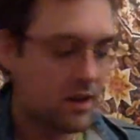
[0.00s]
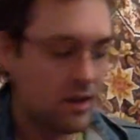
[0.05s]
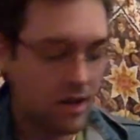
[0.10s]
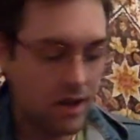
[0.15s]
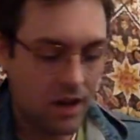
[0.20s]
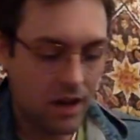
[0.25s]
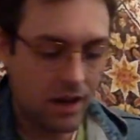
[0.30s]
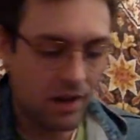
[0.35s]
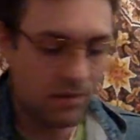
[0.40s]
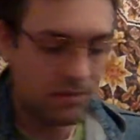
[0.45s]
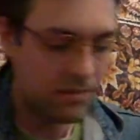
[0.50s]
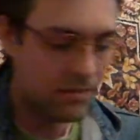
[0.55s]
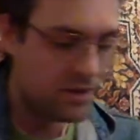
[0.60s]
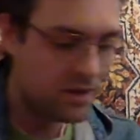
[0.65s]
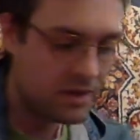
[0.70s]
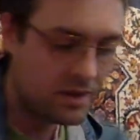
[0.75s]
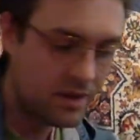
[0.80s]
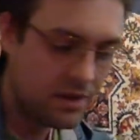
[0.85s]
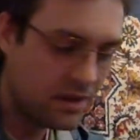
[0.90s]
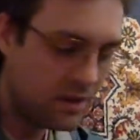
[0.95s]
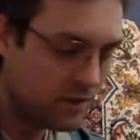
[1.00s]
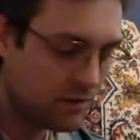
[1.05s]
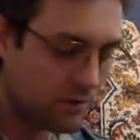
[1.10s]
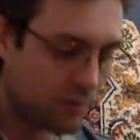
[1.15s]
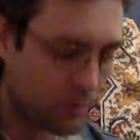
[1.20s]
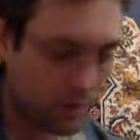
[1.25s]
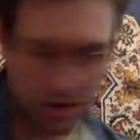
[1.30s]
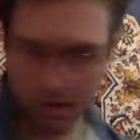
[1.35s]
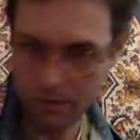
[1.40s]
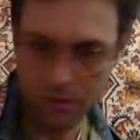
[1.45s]

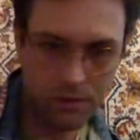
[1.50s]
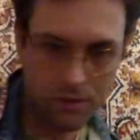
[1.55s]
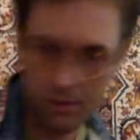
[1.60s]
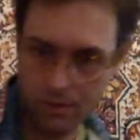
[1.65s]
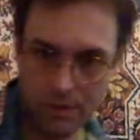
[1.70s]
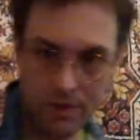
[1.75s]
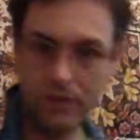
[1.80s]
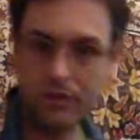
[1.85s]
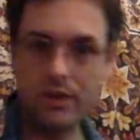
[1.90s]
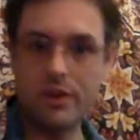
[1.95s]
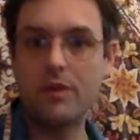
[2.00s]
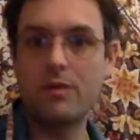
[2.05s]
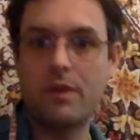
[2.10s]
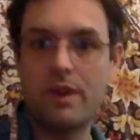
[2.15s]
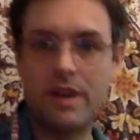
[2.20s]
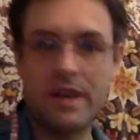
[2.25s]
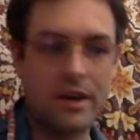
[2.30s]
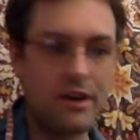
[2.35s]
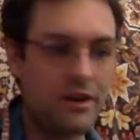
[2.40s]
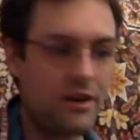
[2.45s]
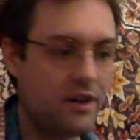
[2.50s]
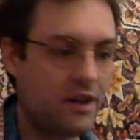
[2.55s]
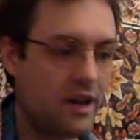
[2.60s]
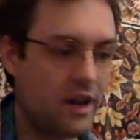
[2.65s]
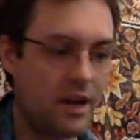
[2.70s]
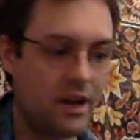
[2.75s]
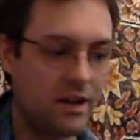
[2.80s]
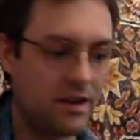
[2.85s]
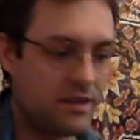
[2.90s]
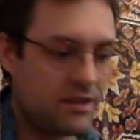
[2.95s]
for whatever reason you were
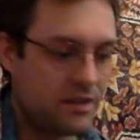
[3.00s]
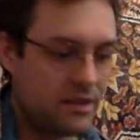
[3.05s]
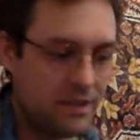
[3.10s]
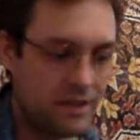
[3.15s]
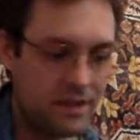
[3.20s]
here,